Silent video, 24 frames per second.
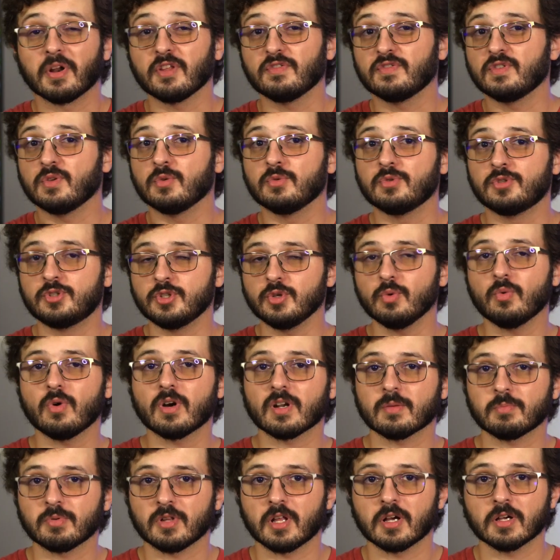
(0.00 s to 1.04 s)
but if you do
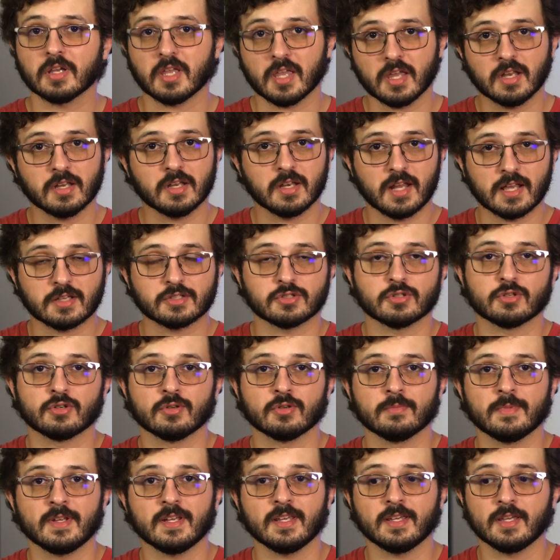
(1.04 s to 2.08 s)
want to plug in an
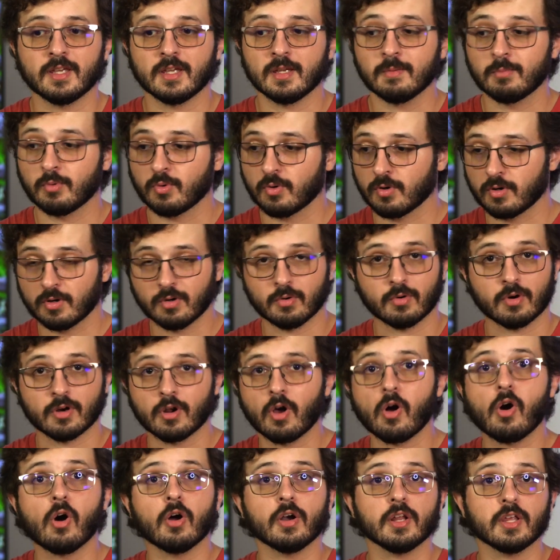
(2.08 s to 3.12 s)
external MIDI keyboard or an
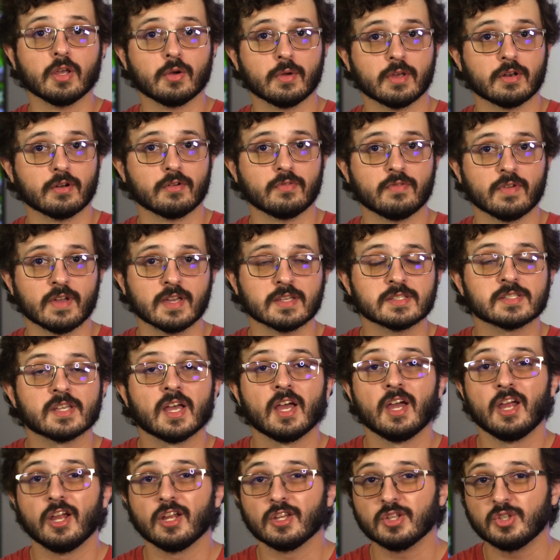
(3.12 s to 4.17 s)
audio interface,
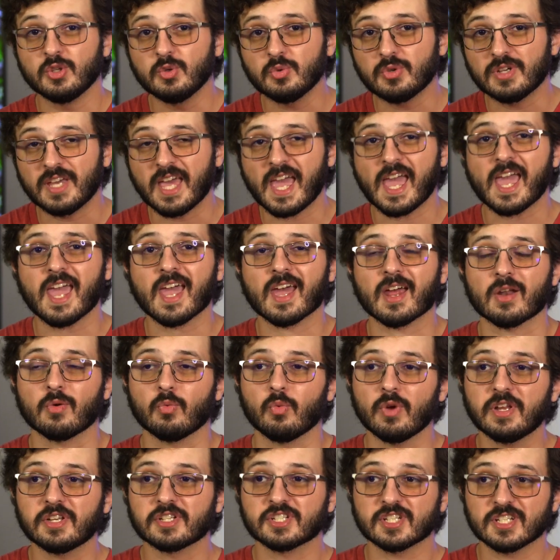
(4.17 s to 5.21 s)
you can,
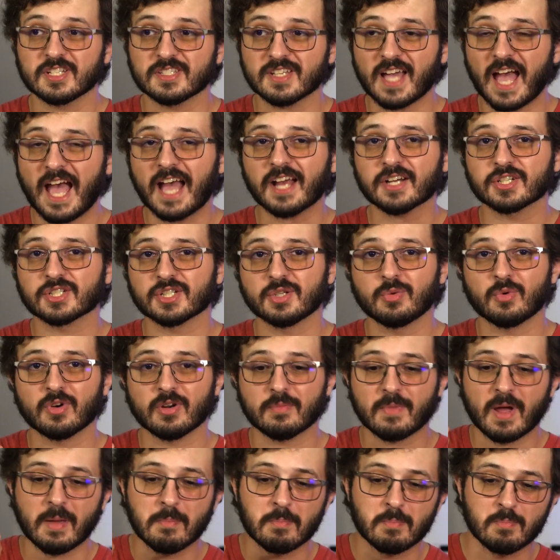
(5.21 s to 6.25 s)
which is actually one
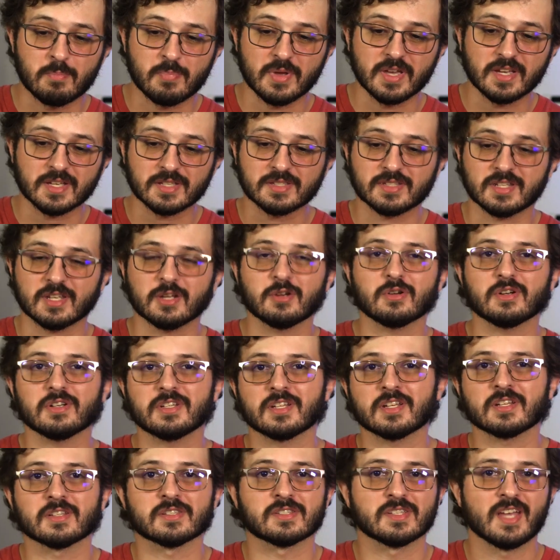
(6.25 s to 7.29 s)
of my biggest
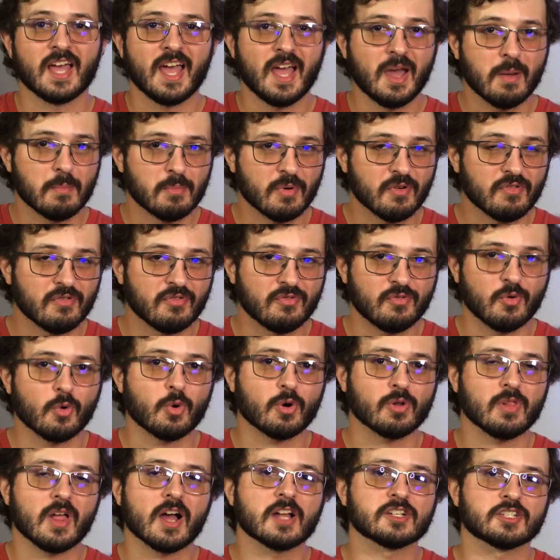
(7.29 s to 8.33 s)
irritants
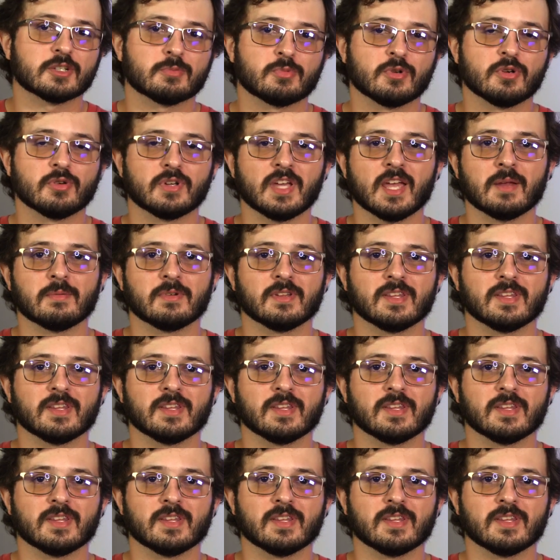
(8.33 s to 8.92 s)
before Logic Pro came